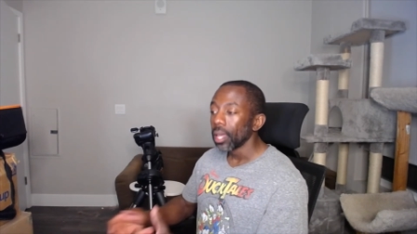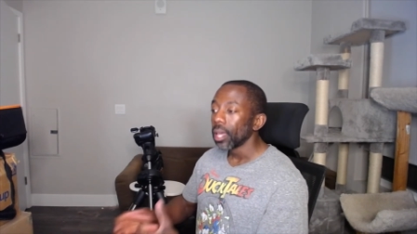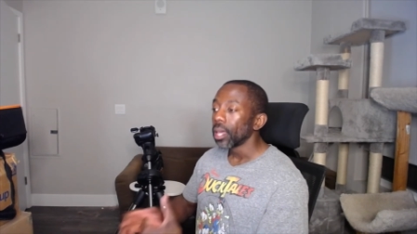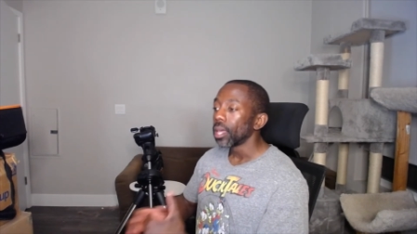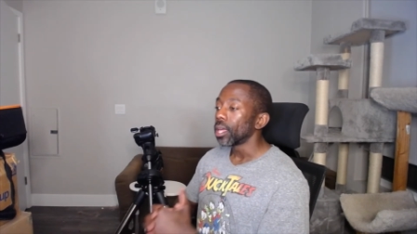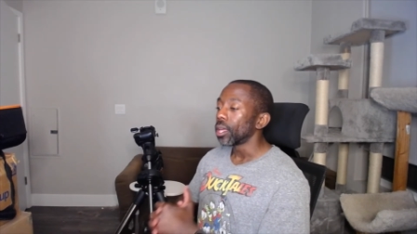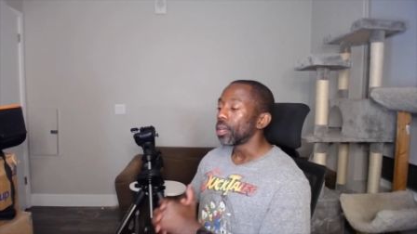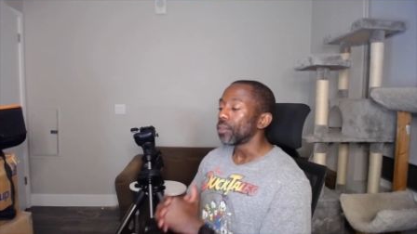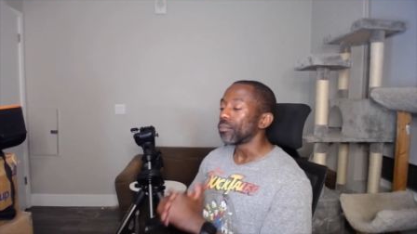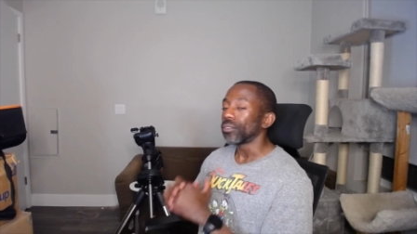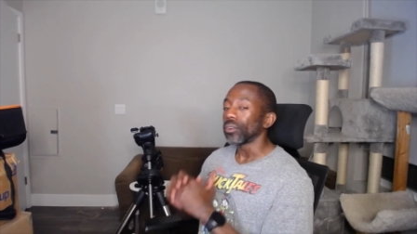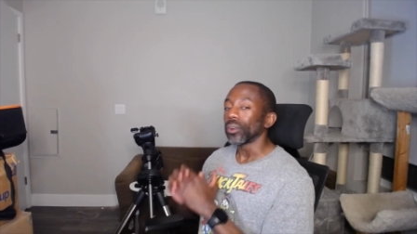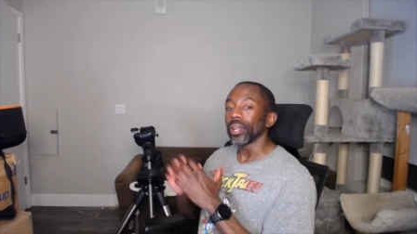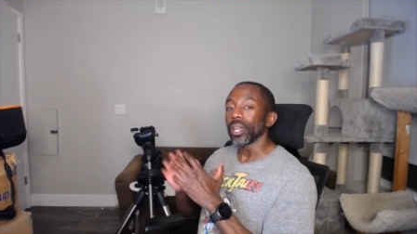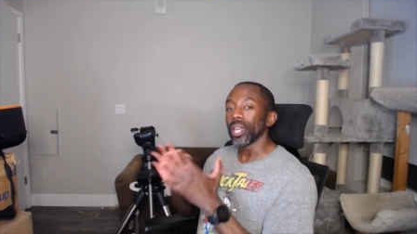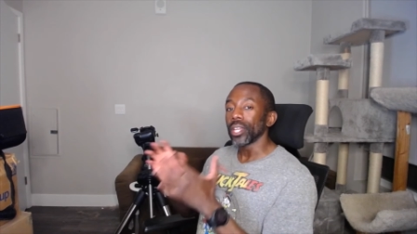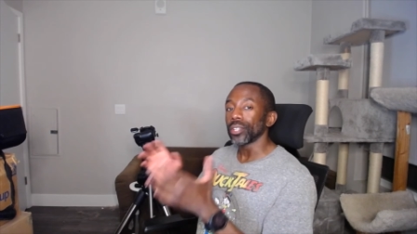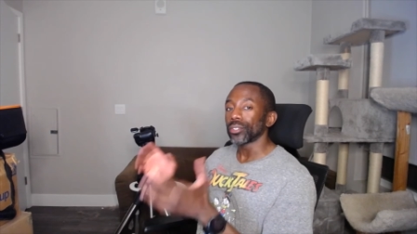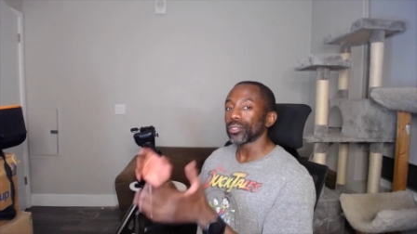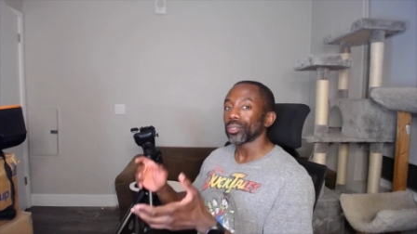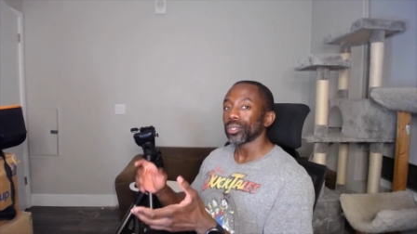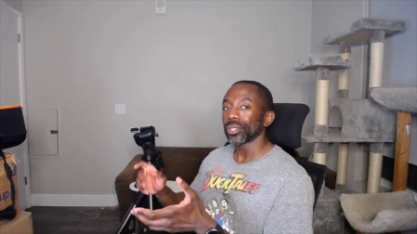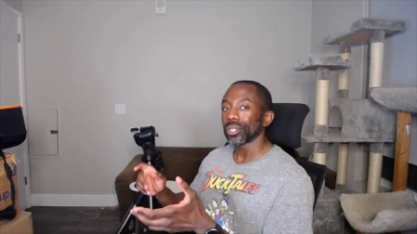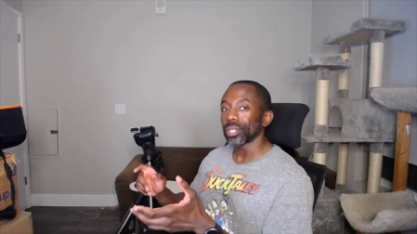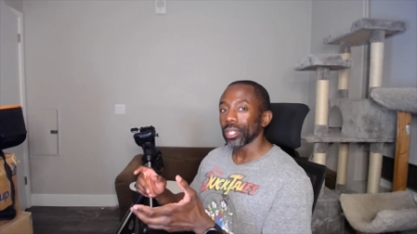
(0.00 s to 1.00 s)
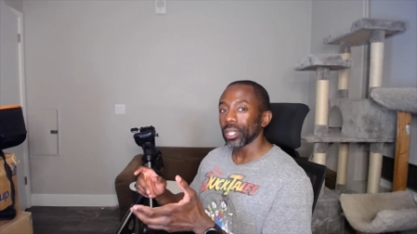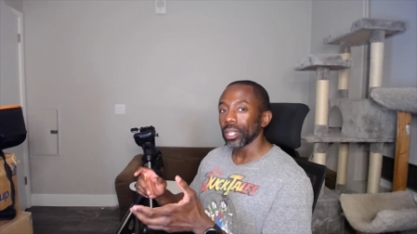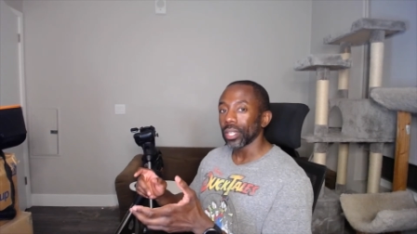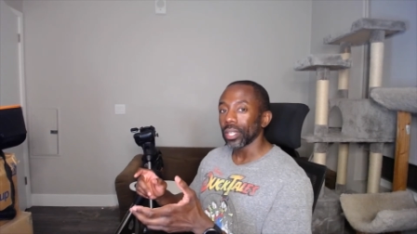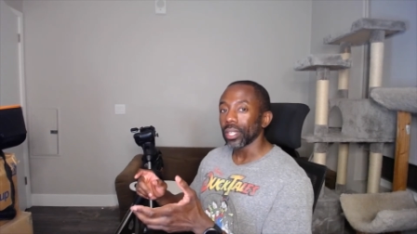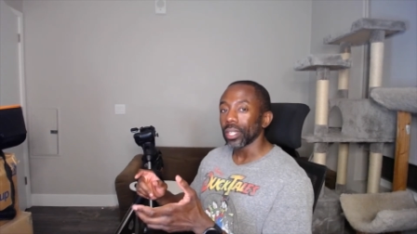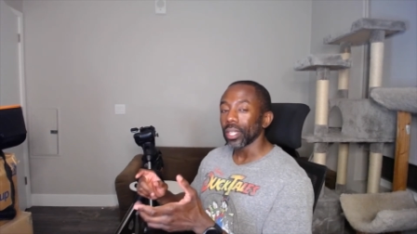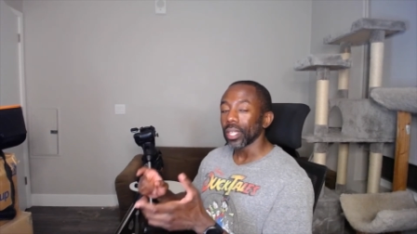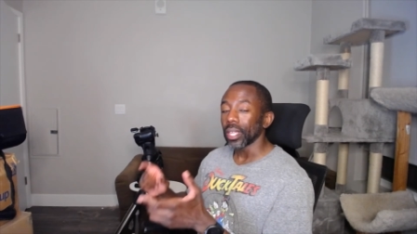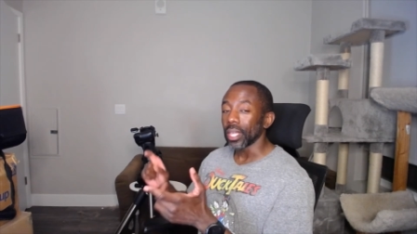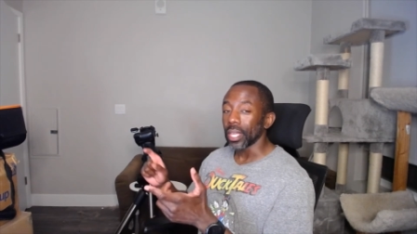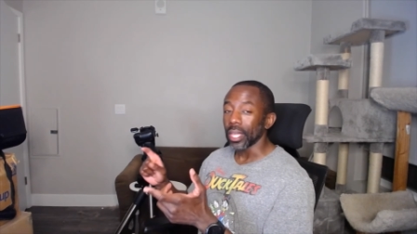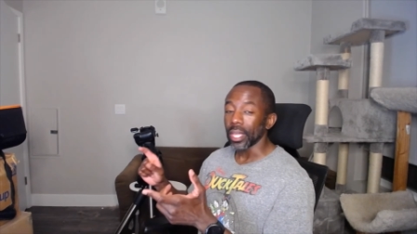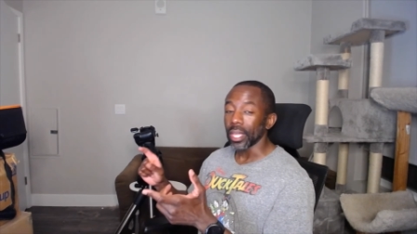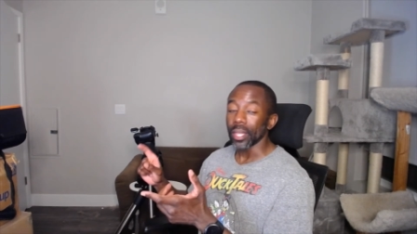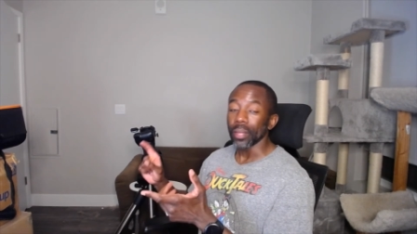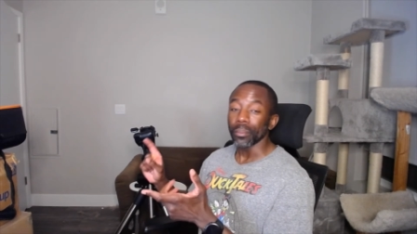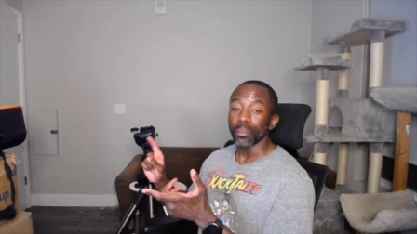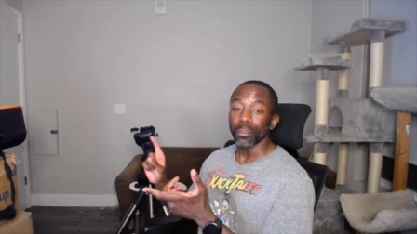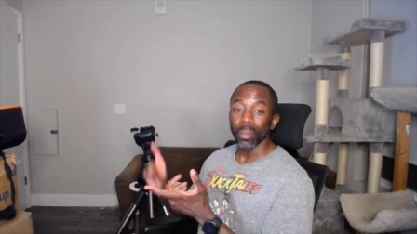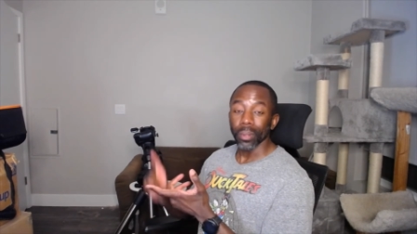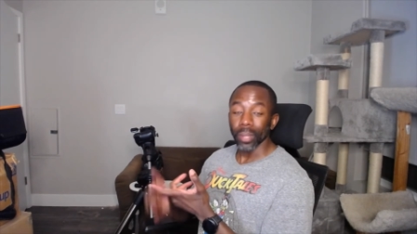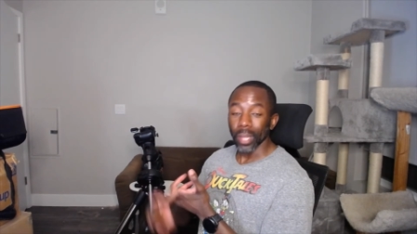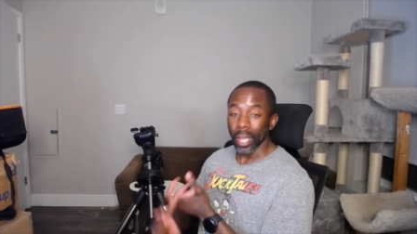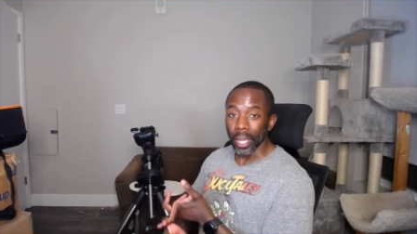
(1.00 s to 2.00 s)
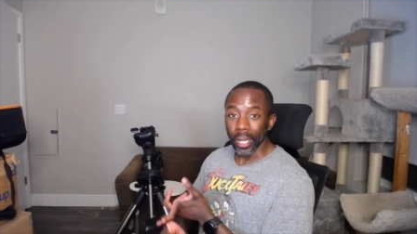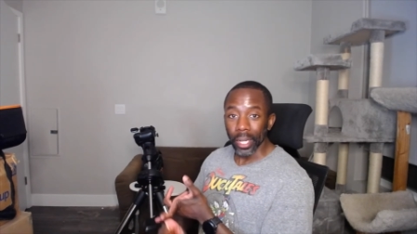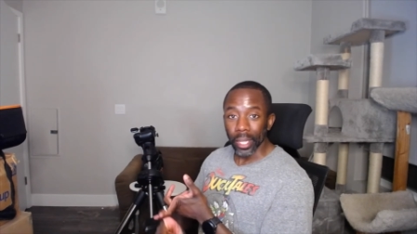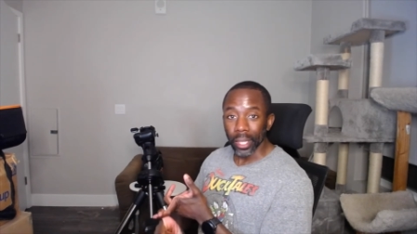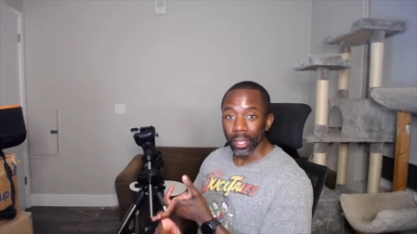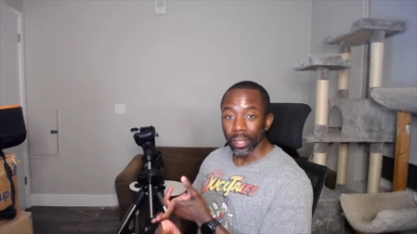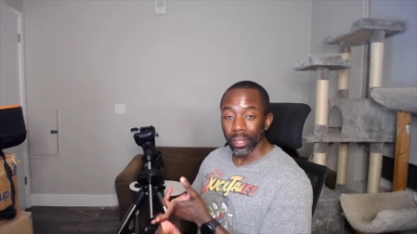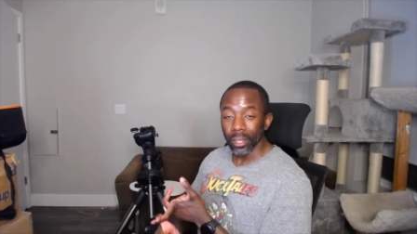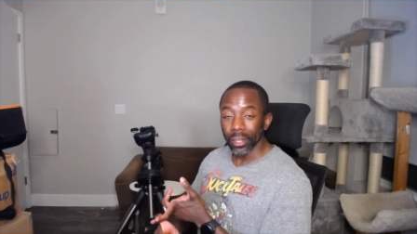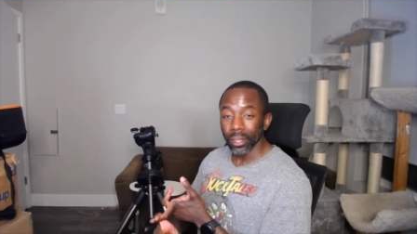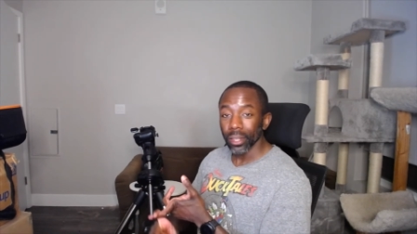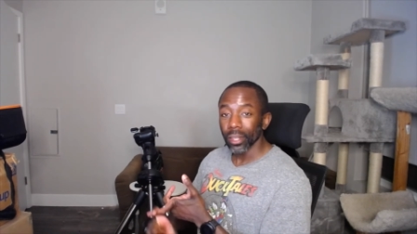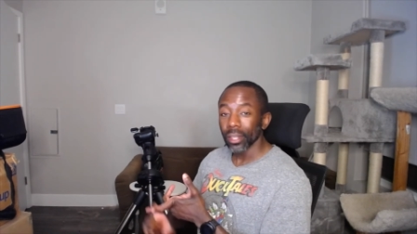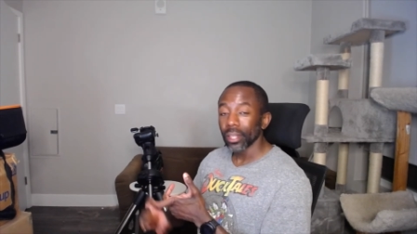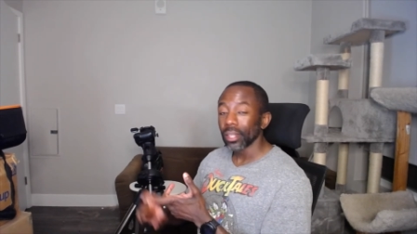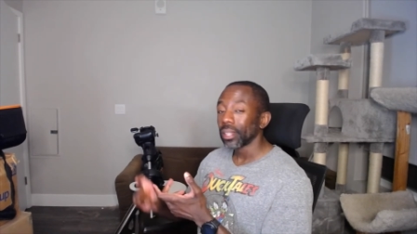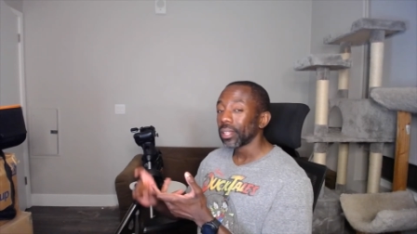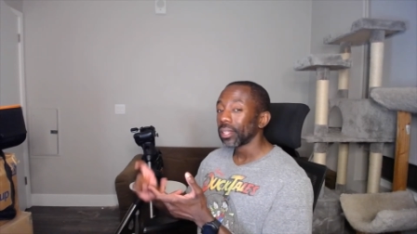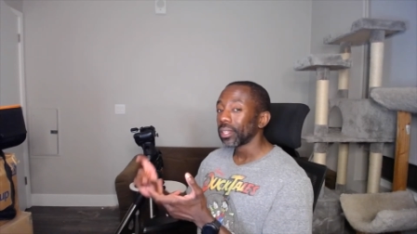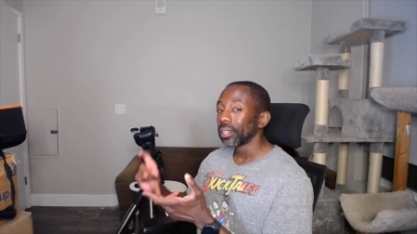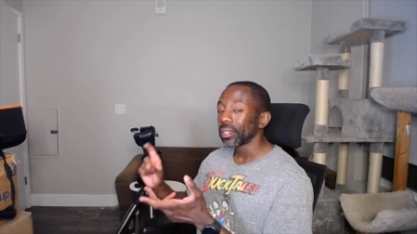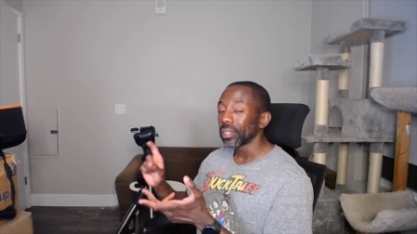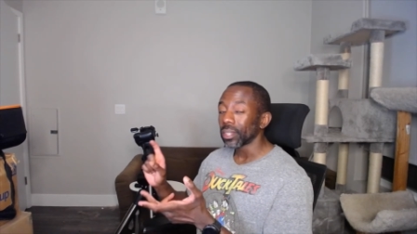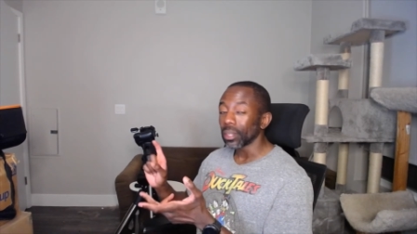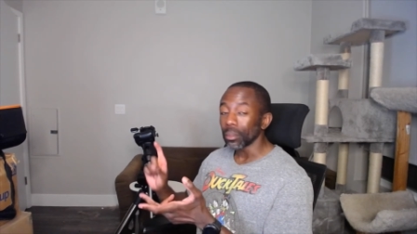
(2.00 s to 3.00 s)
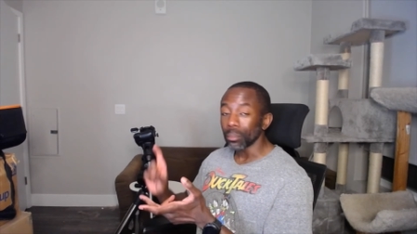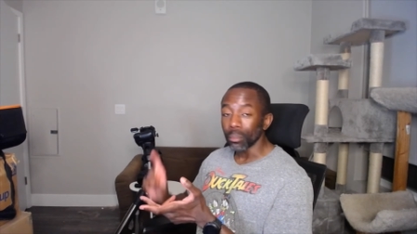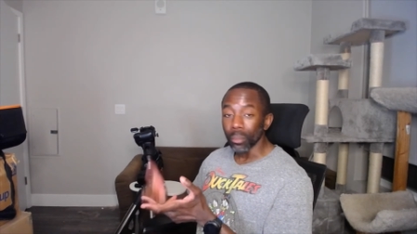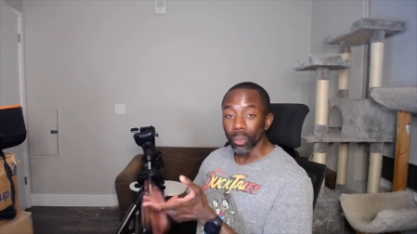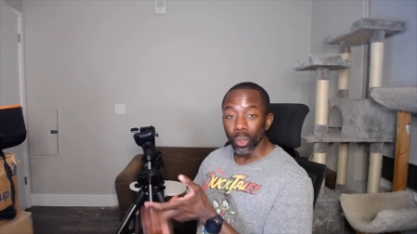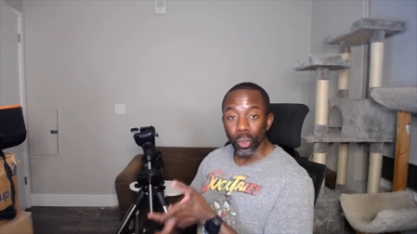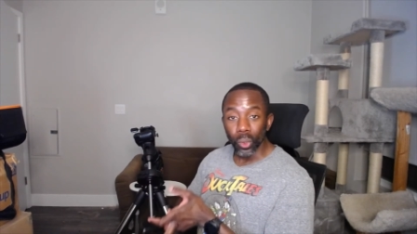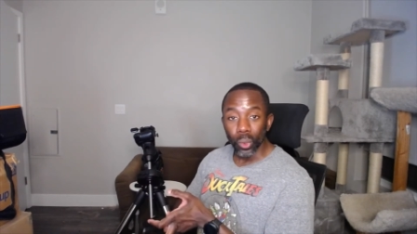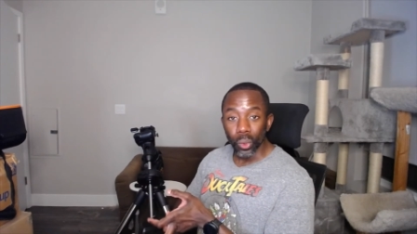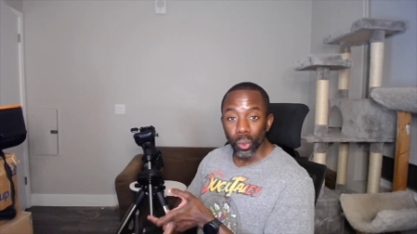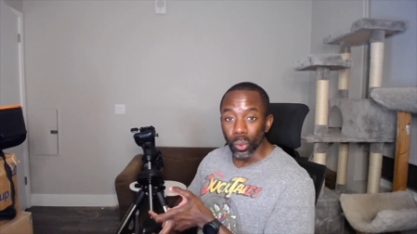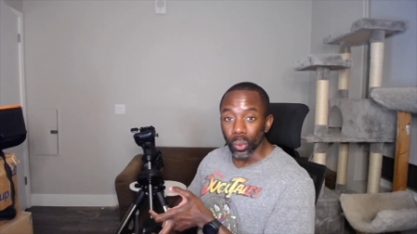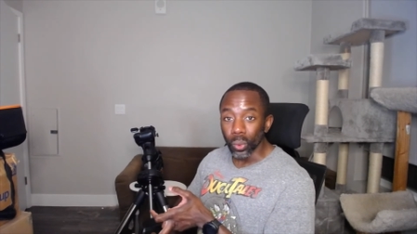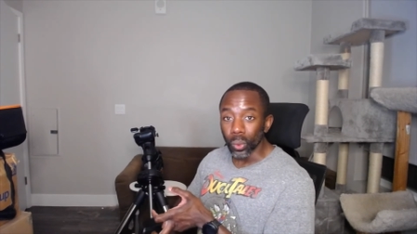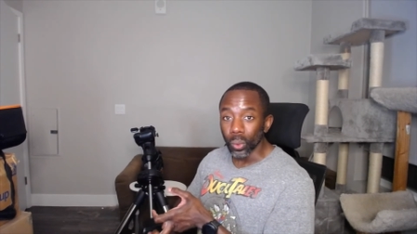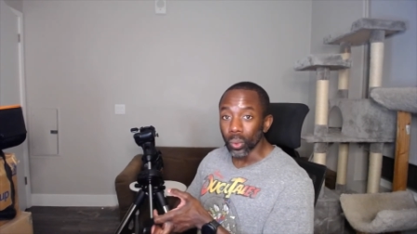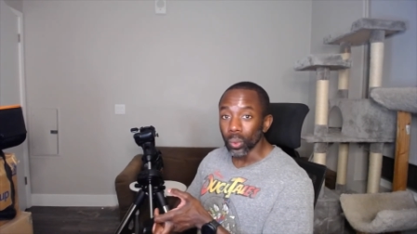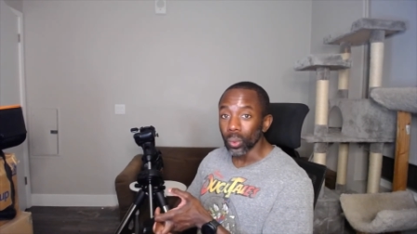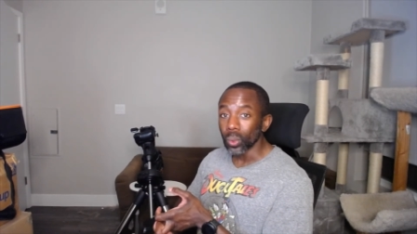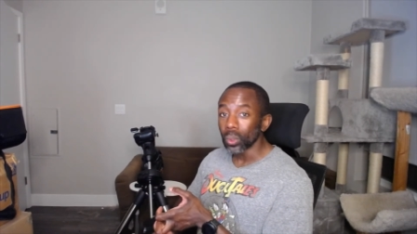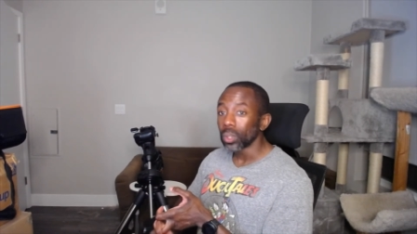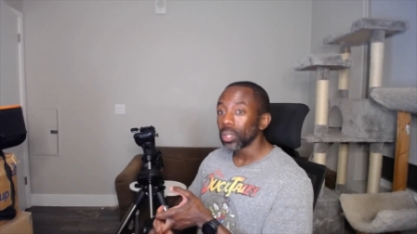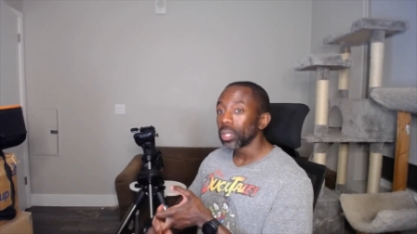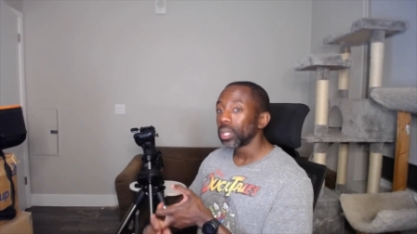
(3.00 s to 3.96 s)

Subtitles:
If you're interested in planets, the moon,